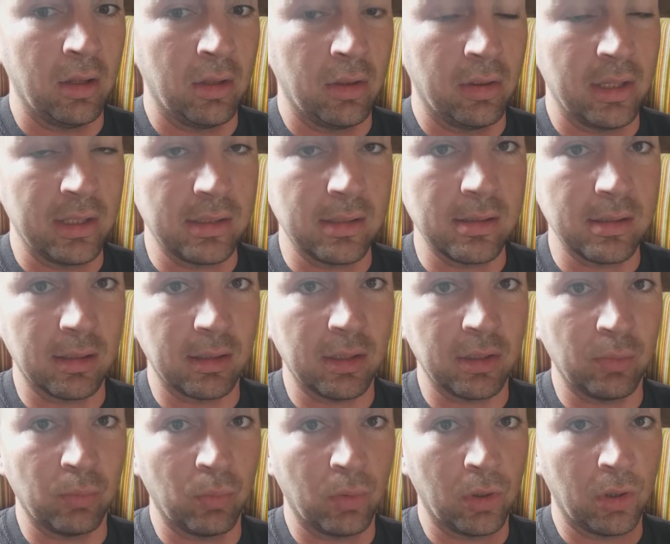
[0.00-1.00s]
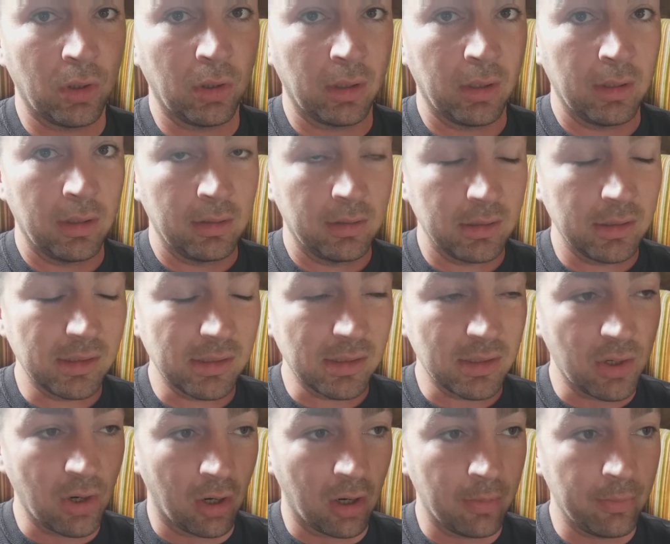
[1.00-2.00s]
this isn't going to work, this is
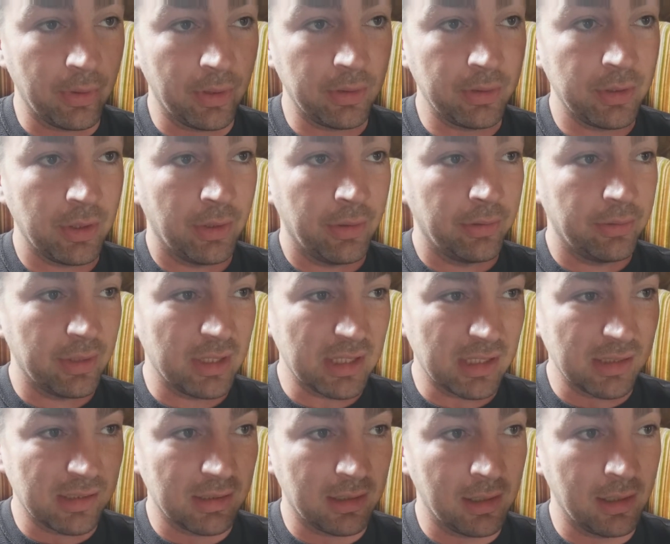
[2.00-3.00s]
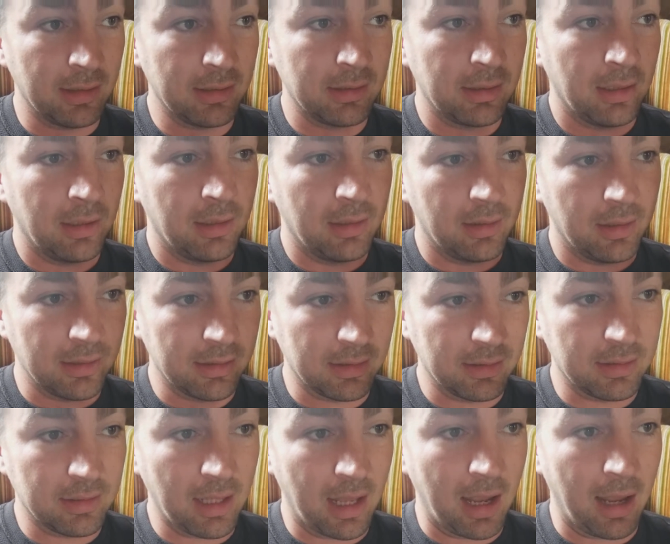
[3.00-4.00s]
garbage, this is
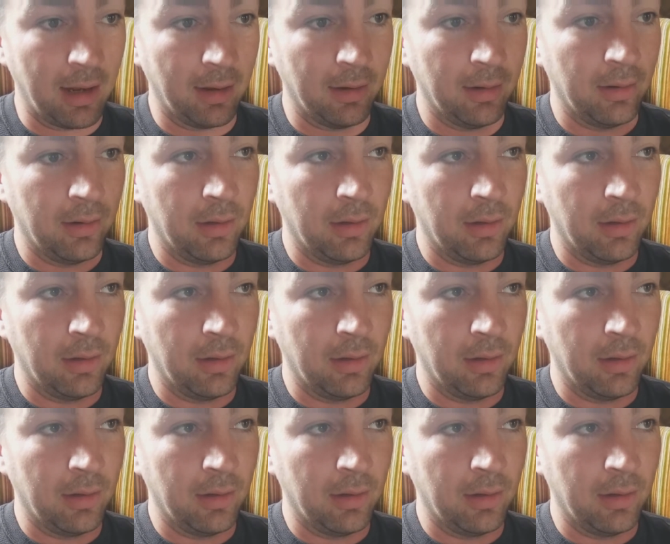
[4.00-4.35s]
that,